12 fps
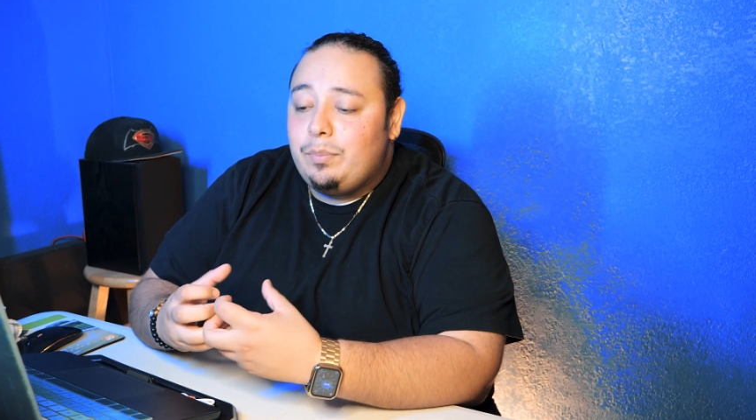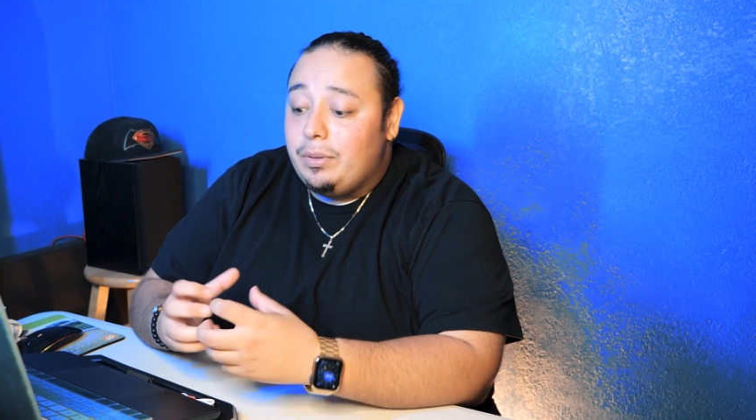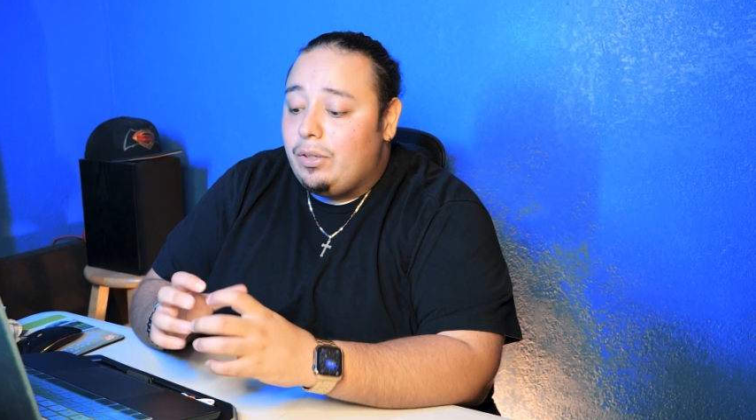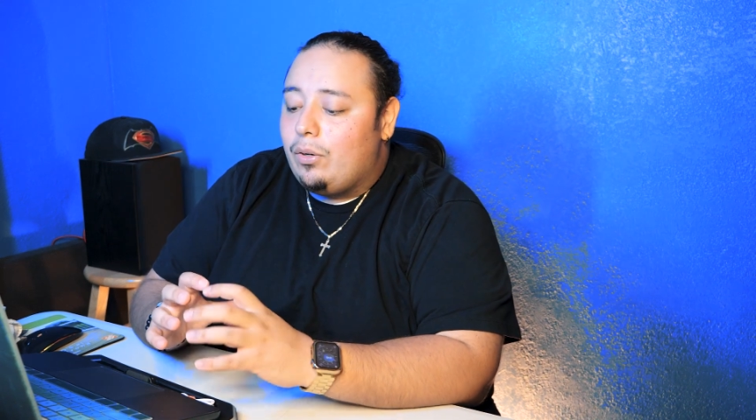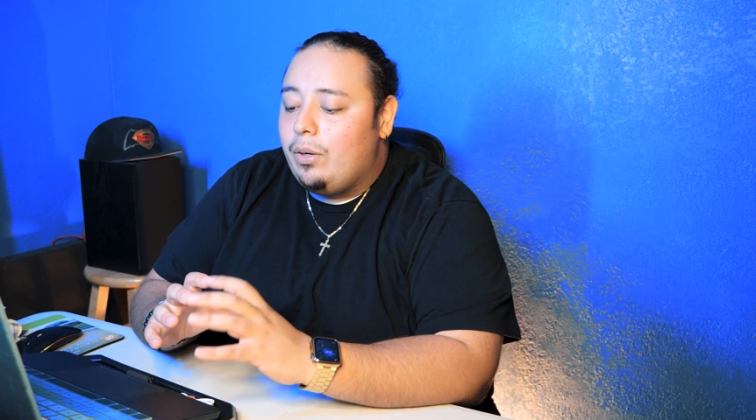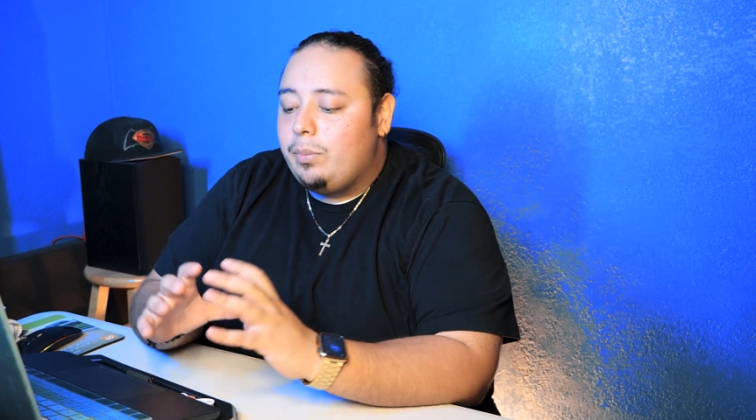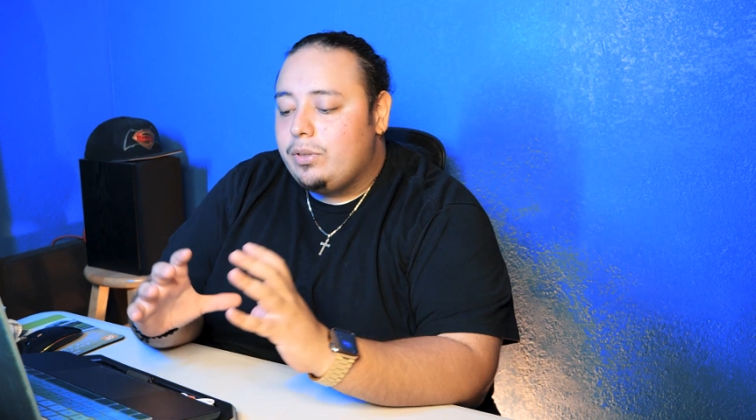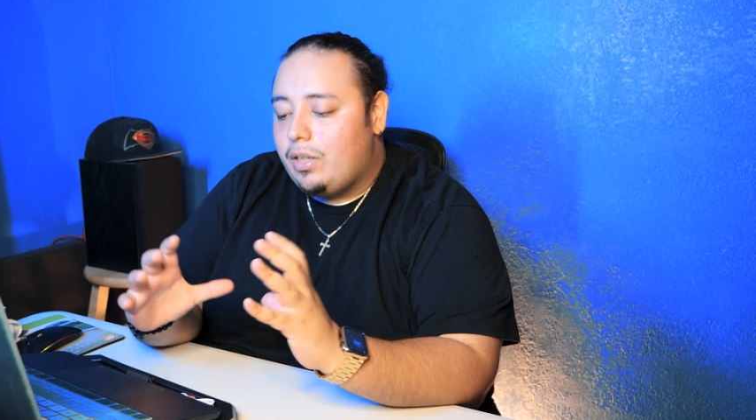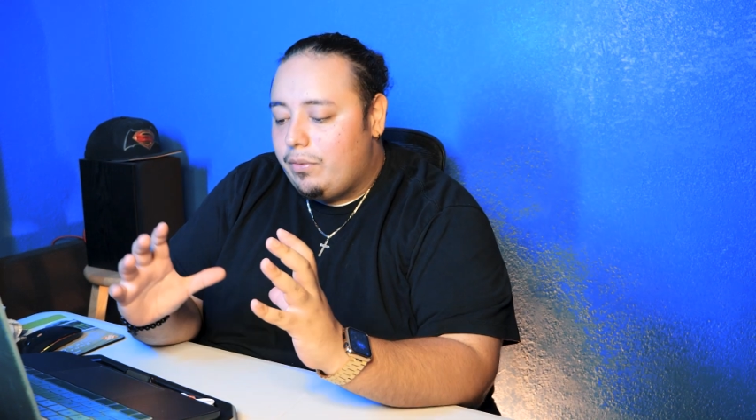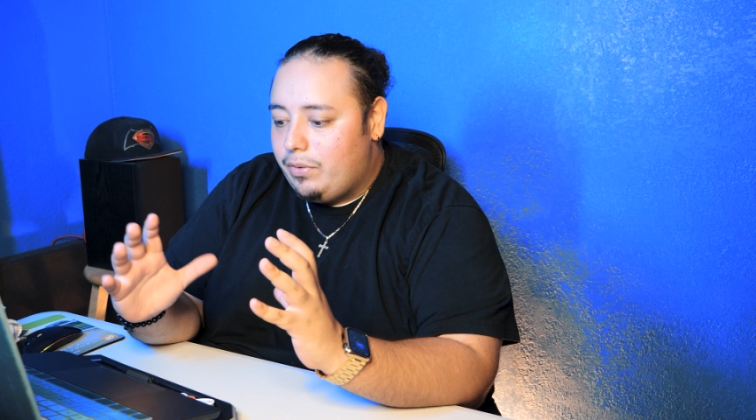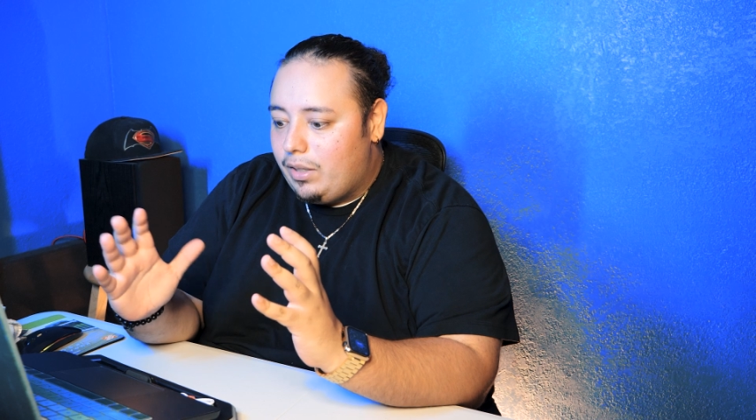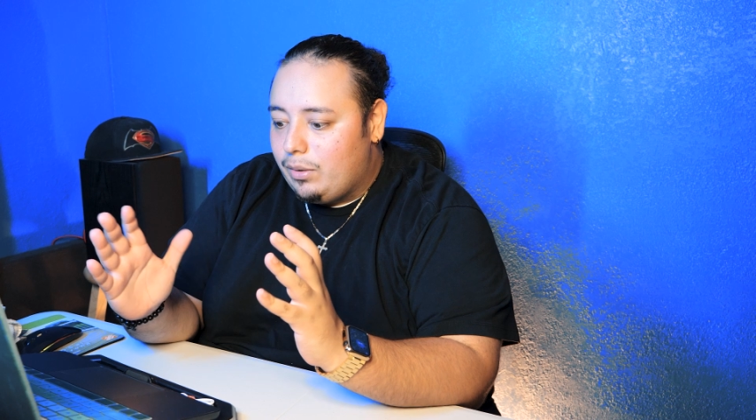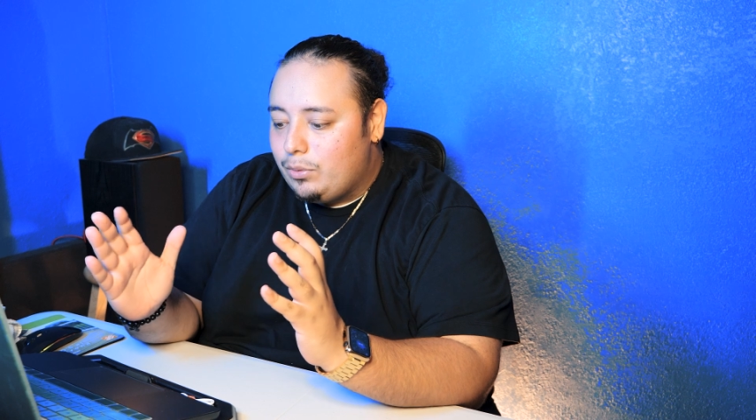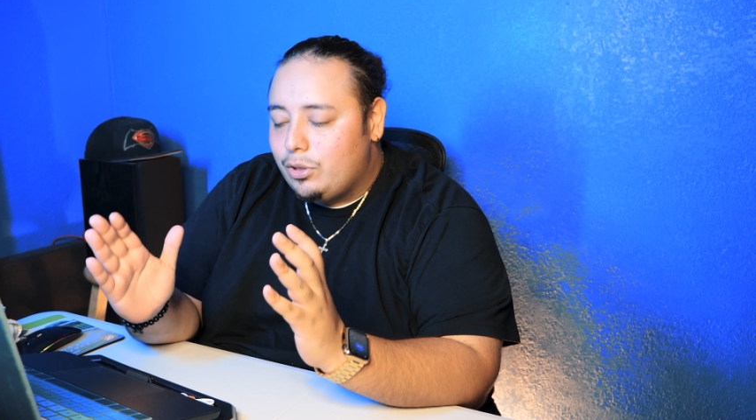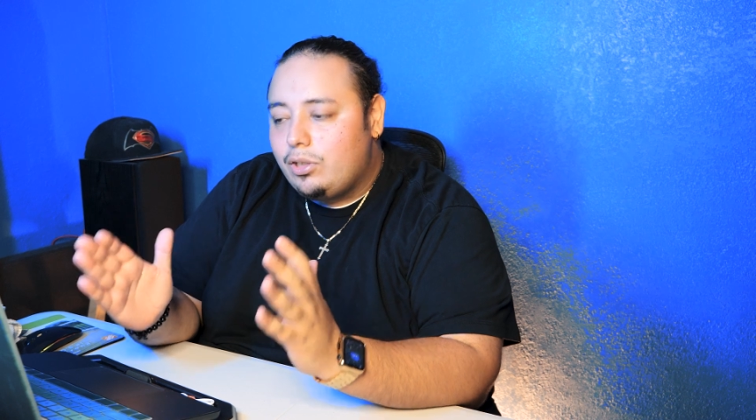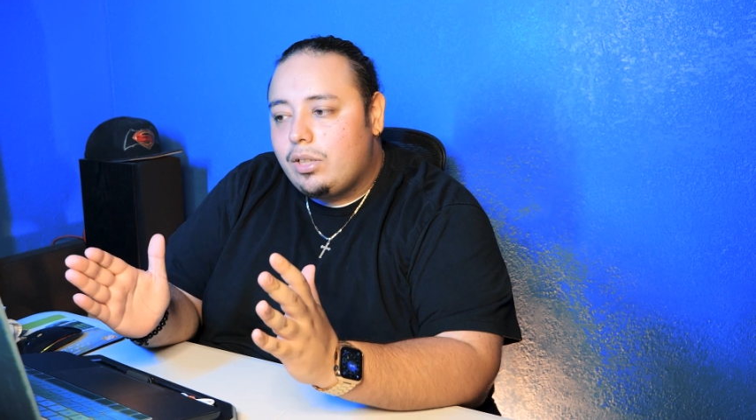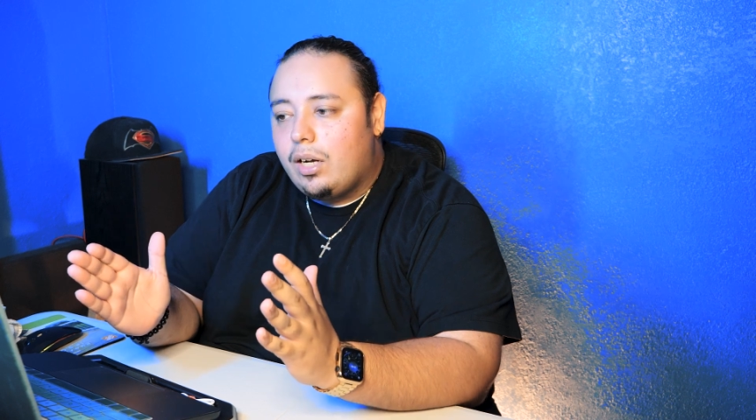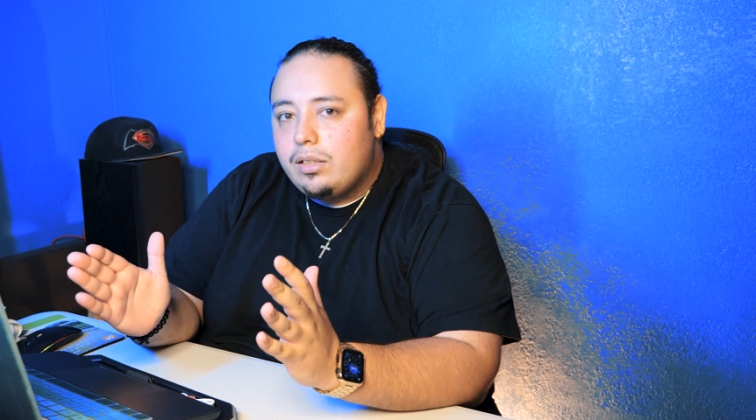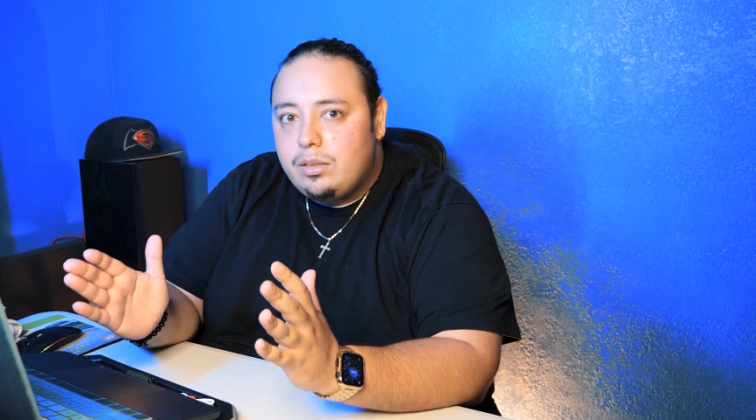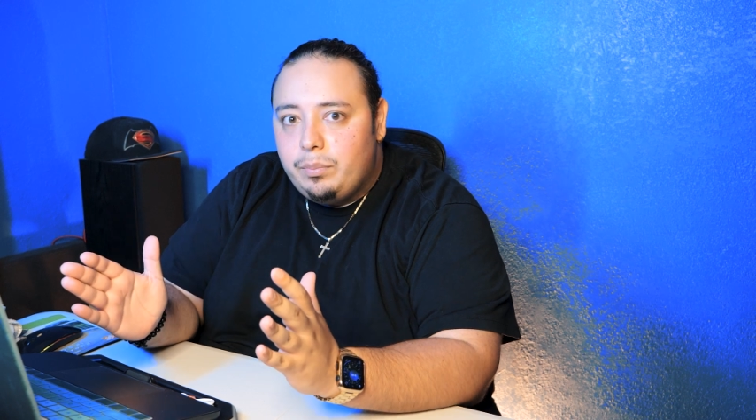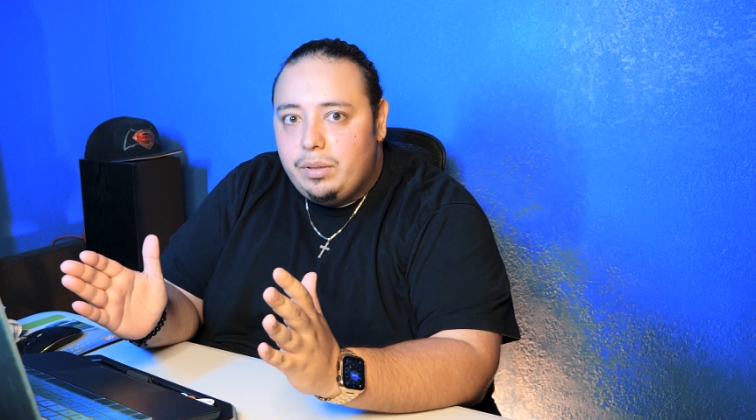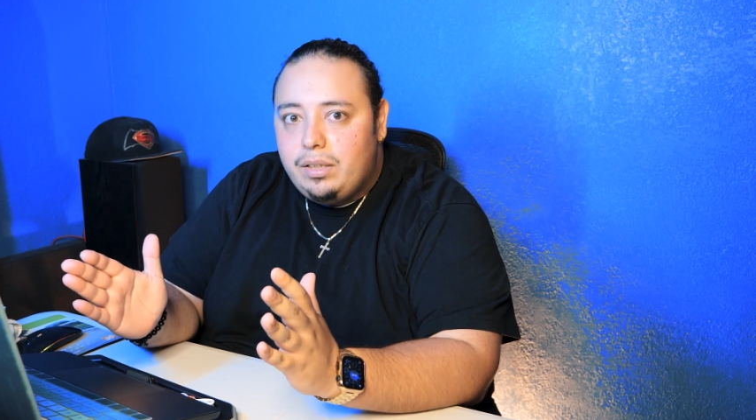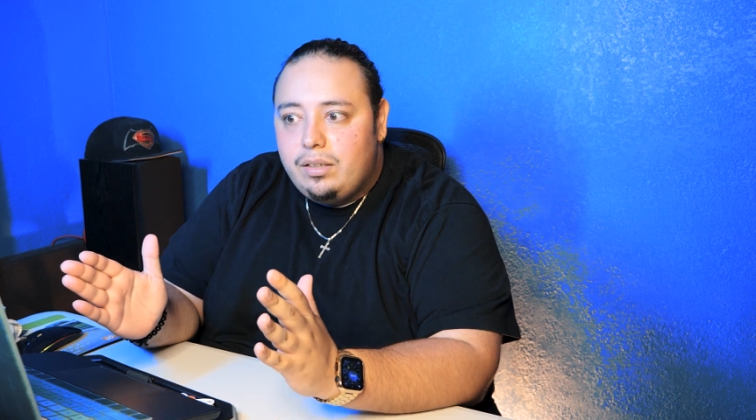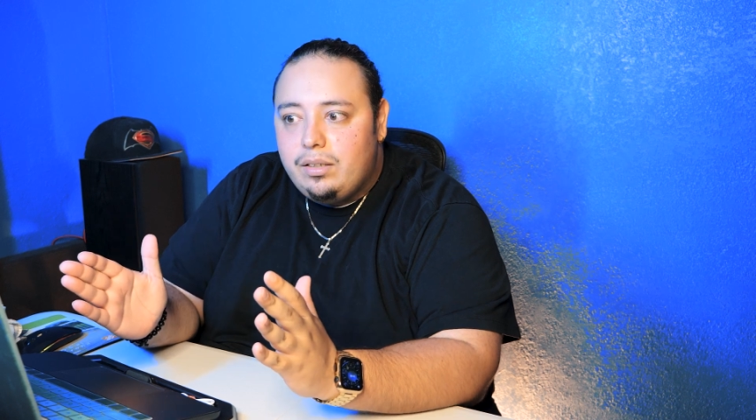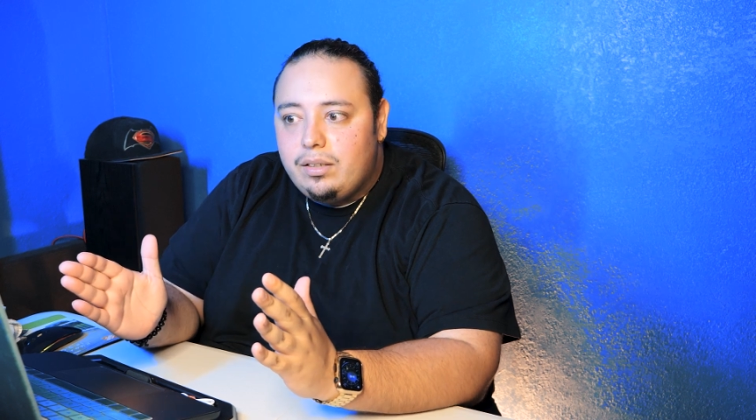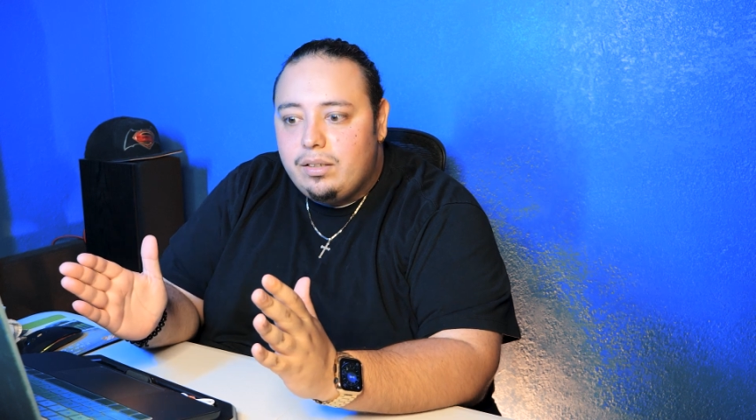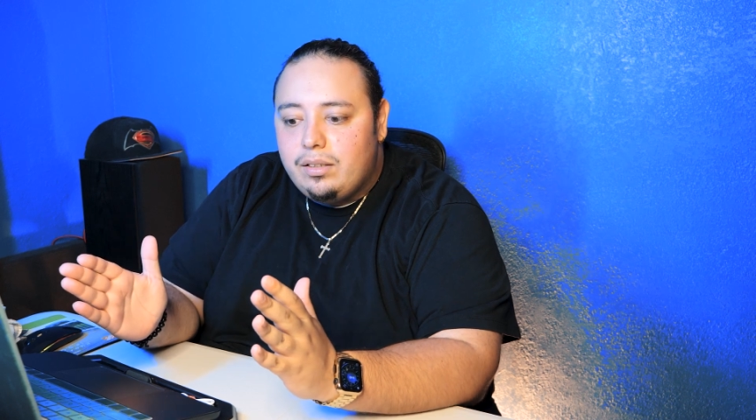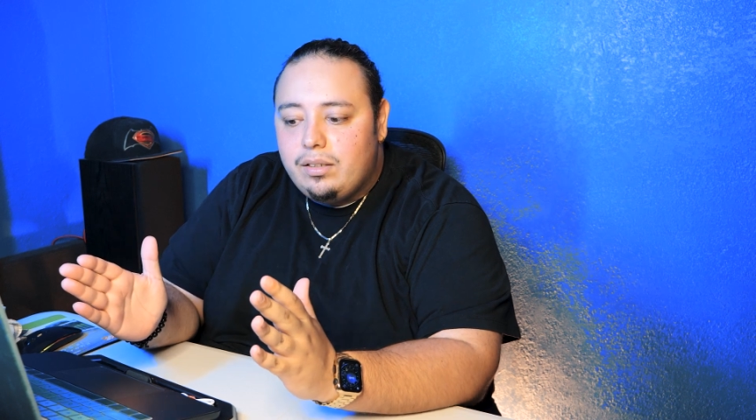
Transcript: but the whole episode I felt like was shot to be